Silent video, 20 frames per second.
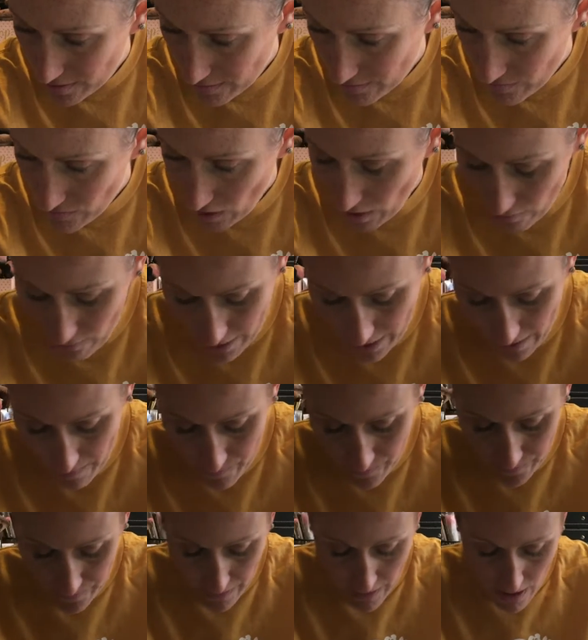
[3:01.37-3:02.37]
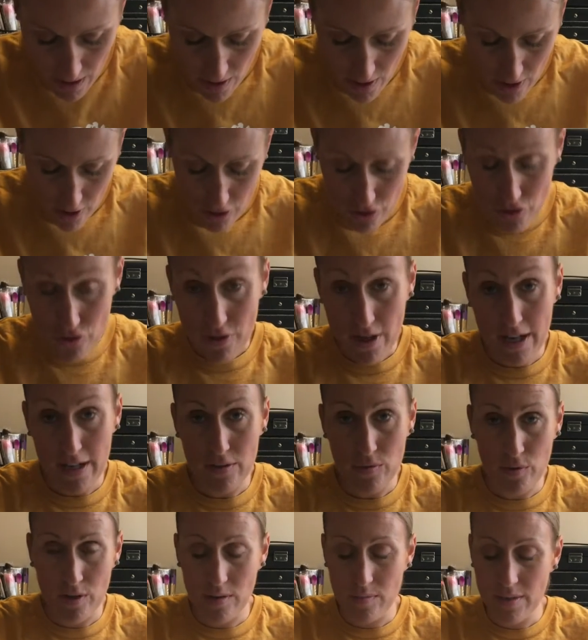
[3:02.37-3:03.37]
has already
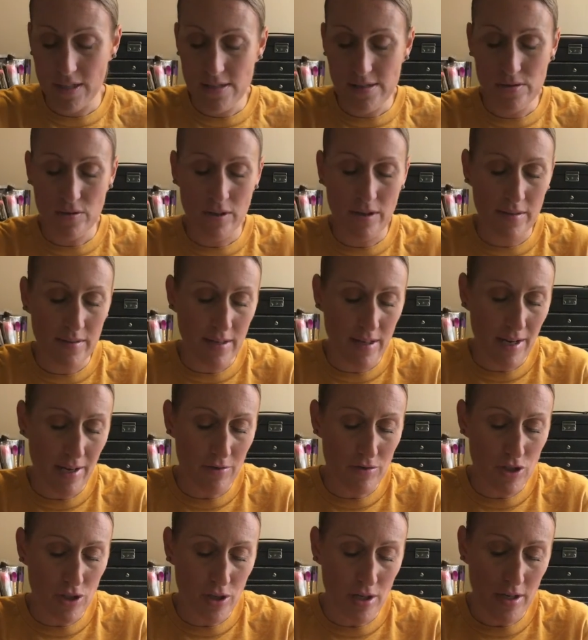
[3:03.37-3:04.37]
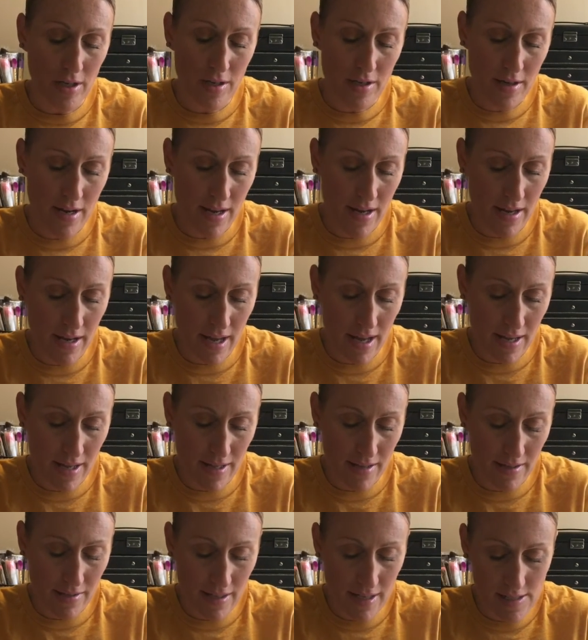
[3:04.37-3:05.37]
traded with me, so I'll get that out to her.
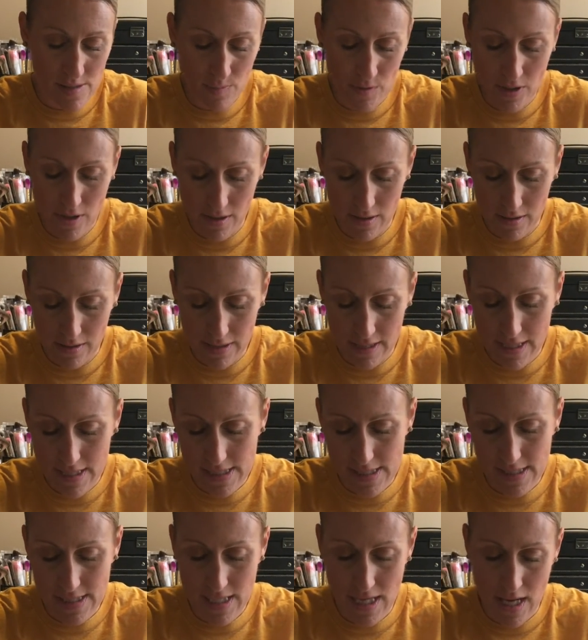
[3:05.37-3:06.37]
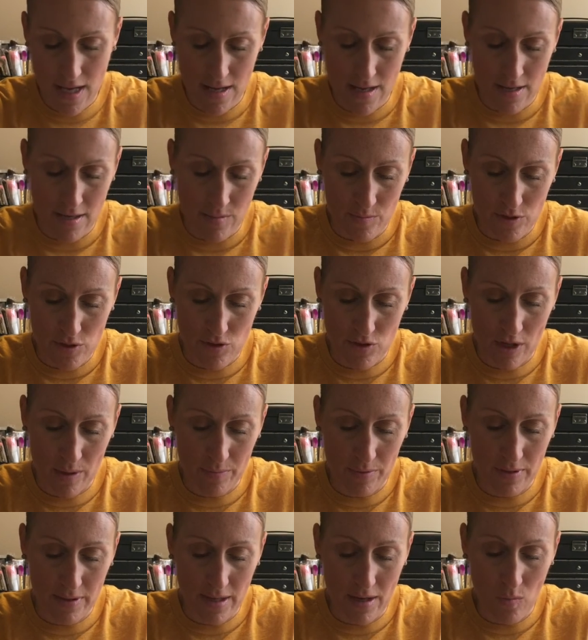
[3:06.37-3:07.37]
And last but not least, just
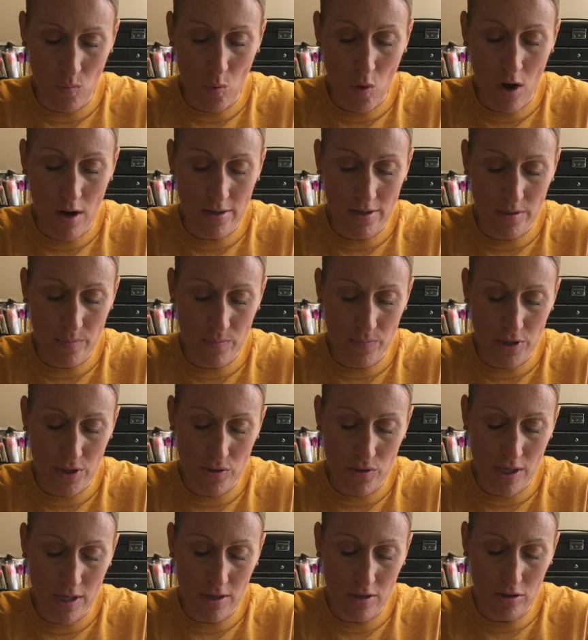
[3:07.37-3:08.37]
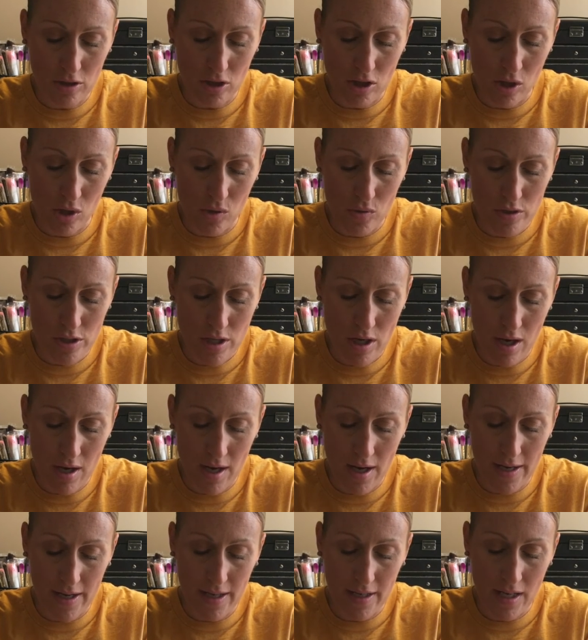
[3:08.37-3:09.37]
dropped it then, Wander Beauty Glow
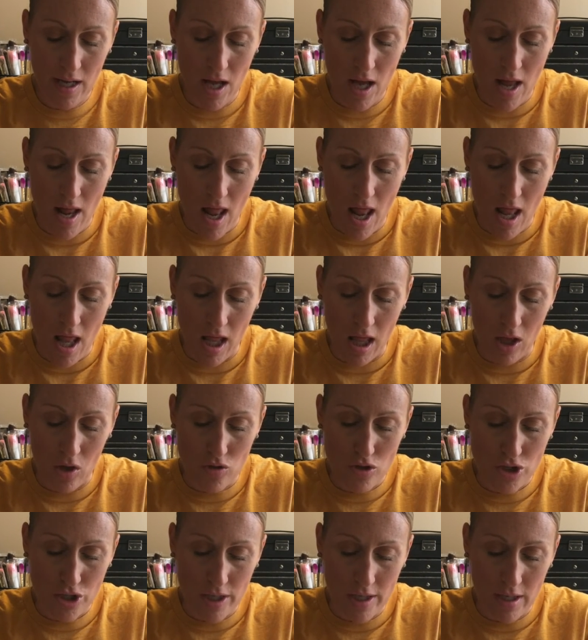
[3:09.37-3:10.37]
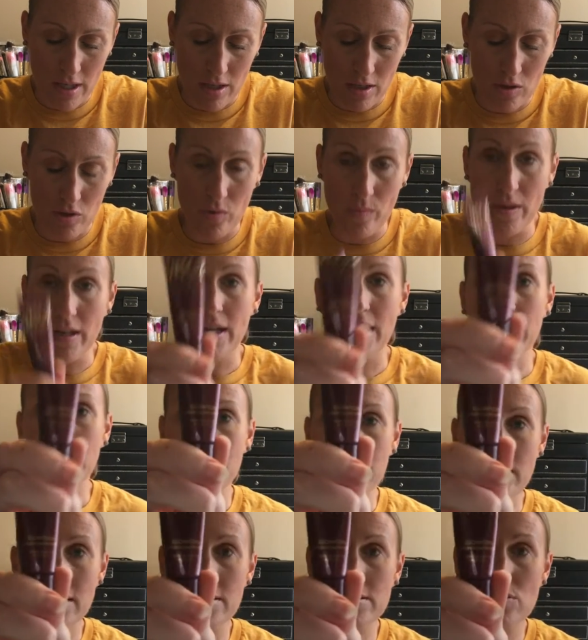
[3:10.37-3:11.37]
Tonic Lotion
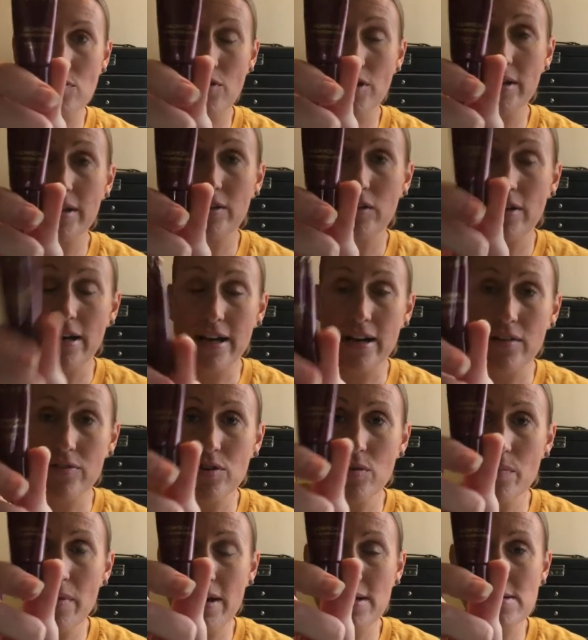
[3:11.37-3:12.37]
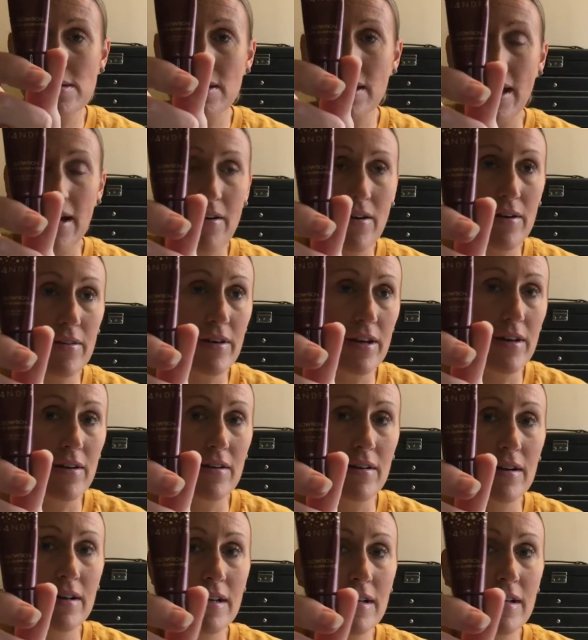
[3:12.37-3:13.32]
Illuminating. So really good. I got their mascara there